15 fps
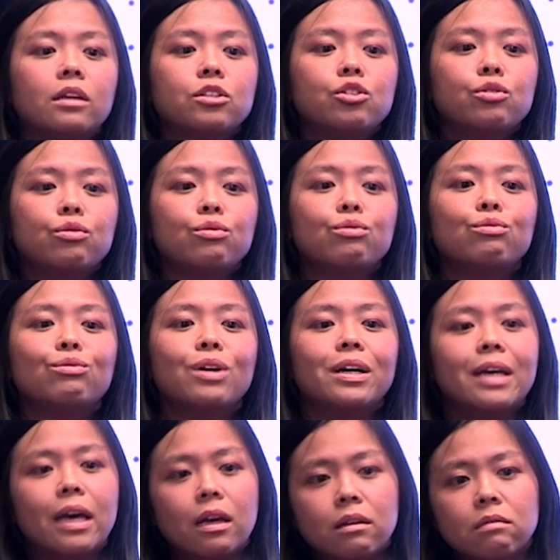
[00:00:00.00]
to,
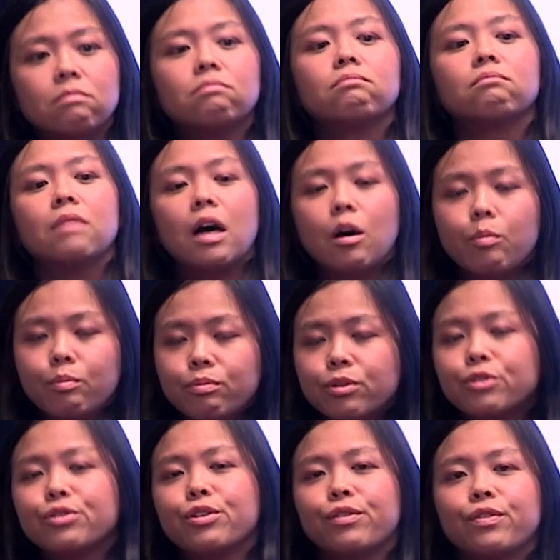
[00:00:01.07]
again, help
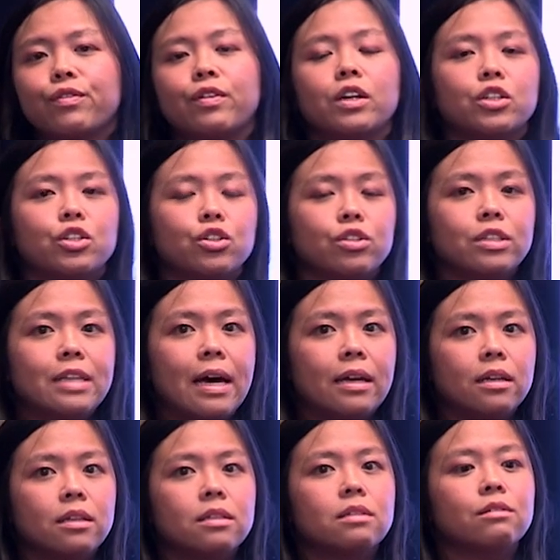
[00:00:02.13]
preserve the functional
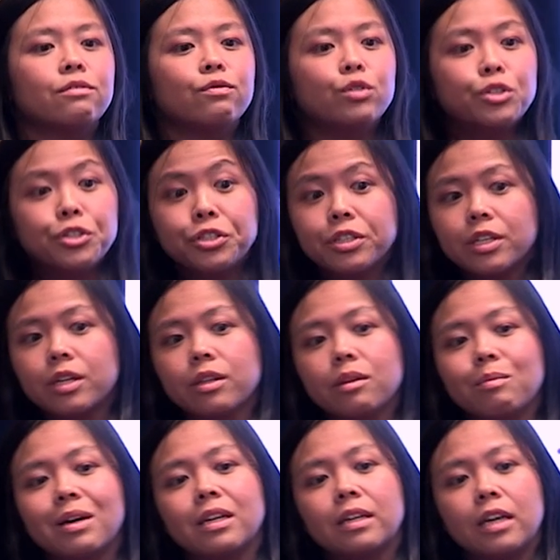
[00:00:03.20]
status. Unfortunately, the
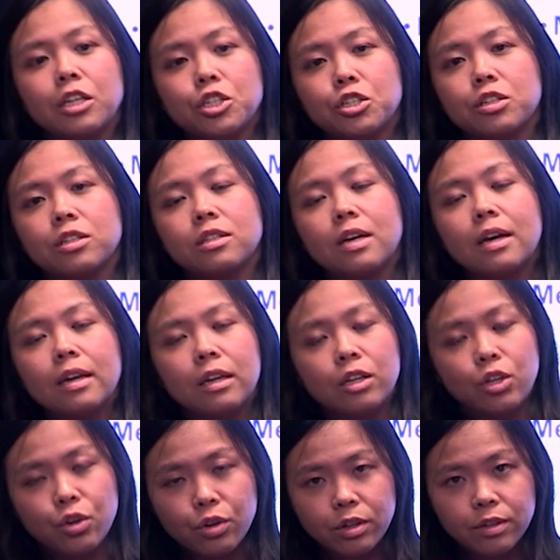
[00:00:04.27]
medication is not at a
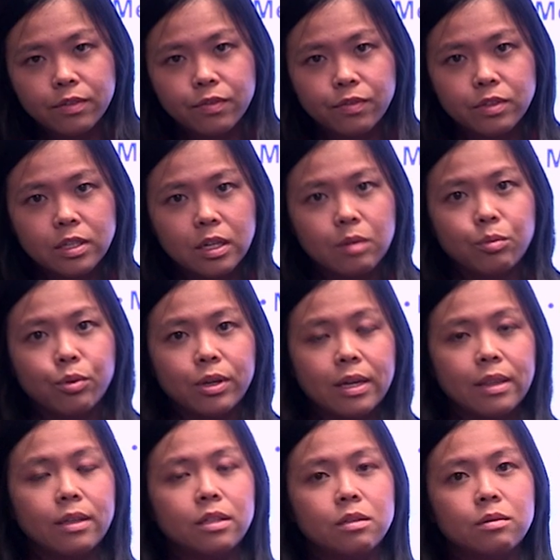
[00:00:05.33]
curative standpoint
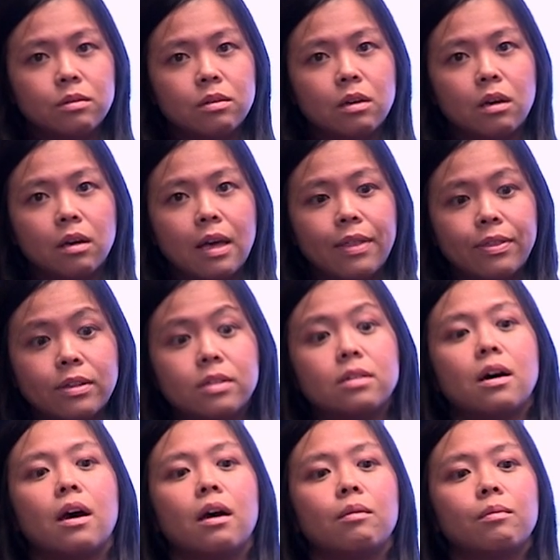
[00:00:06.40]
at this, uh, at this
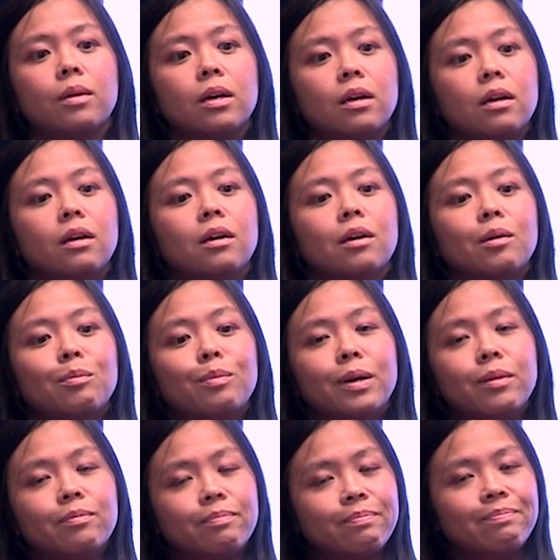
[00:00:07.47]
time
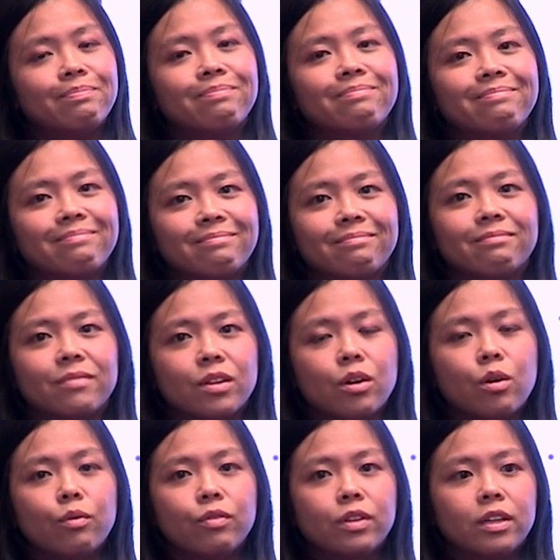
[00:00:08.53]
but
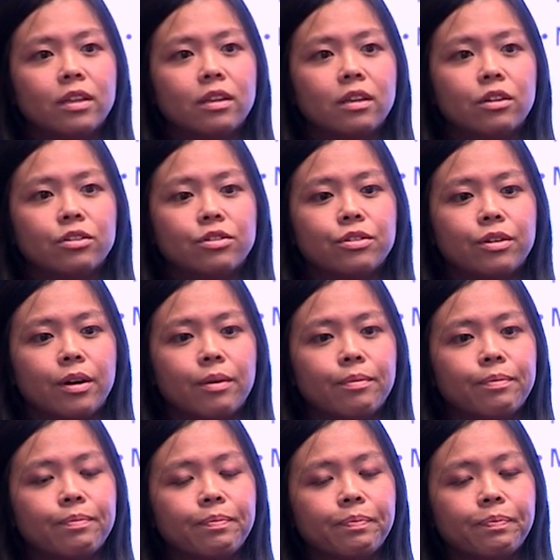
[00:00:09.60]
hopefully in the years to come.